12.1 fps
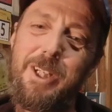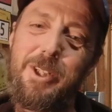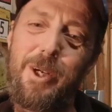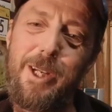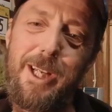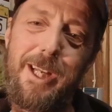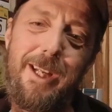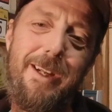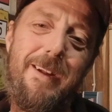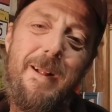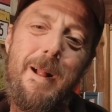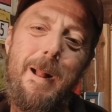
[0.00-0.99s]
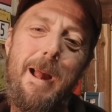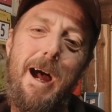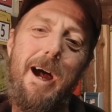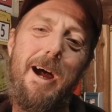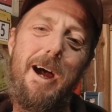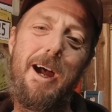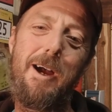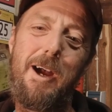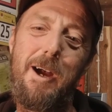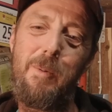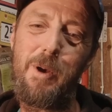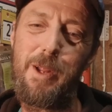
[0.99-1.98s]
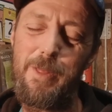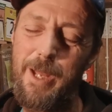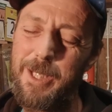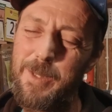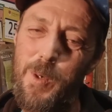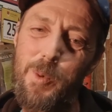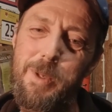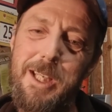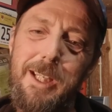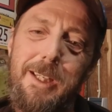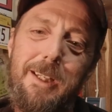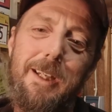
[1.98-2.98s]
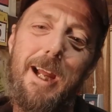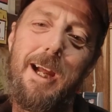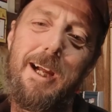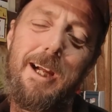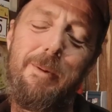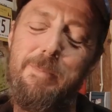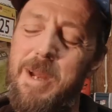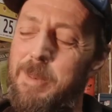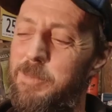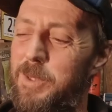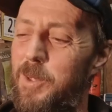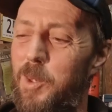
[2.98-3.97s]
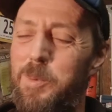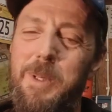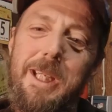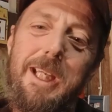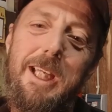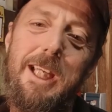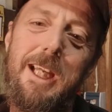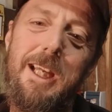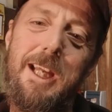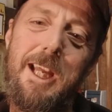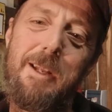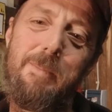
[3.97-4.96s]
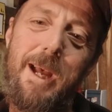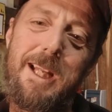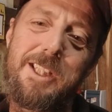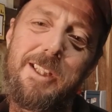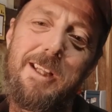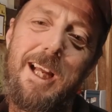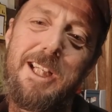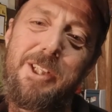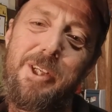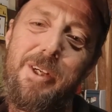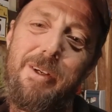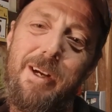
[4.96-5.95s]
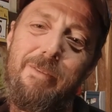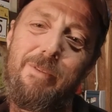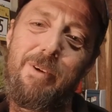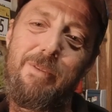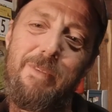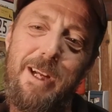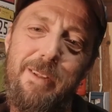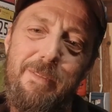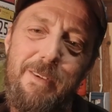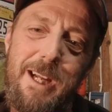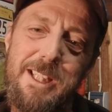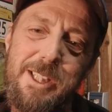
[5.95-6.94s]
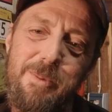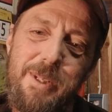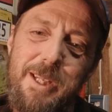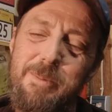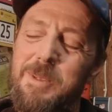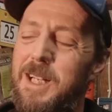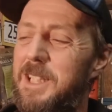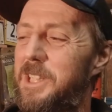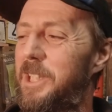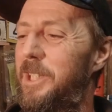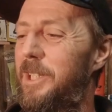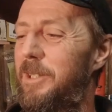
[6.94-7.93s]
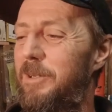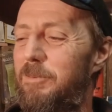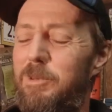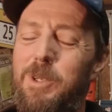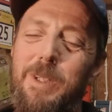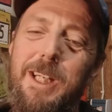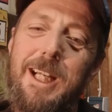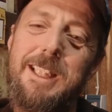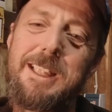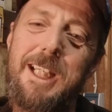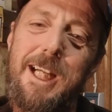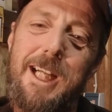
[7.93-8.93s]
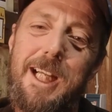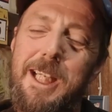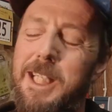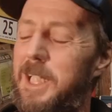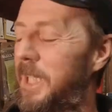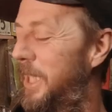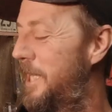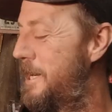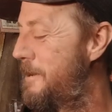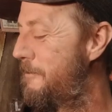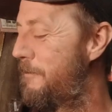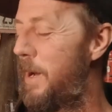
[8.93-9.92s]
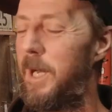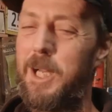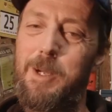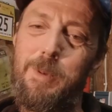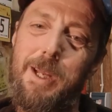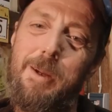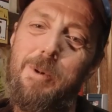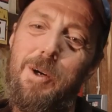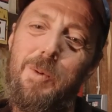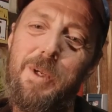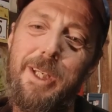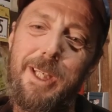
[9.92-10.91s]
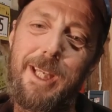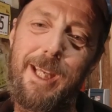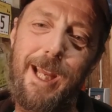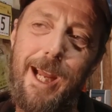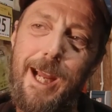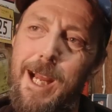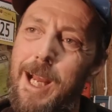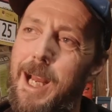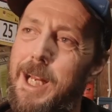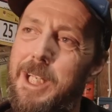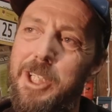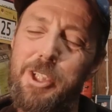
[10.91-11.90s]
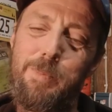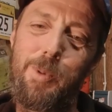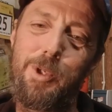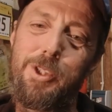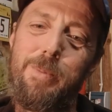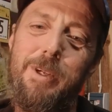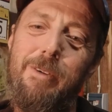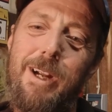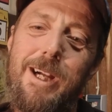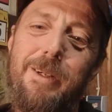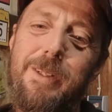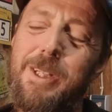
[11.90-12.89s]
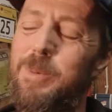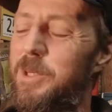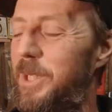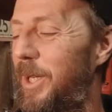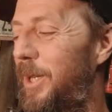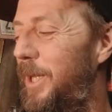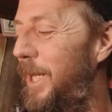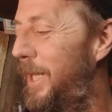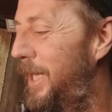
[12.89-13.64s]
enjoyed it. I want to thank Toby. Met Toby in Petson last year and rode Val Di Fassa with him last year. Really nice guy. Hung out with him all week and he just pushed me around. It was good.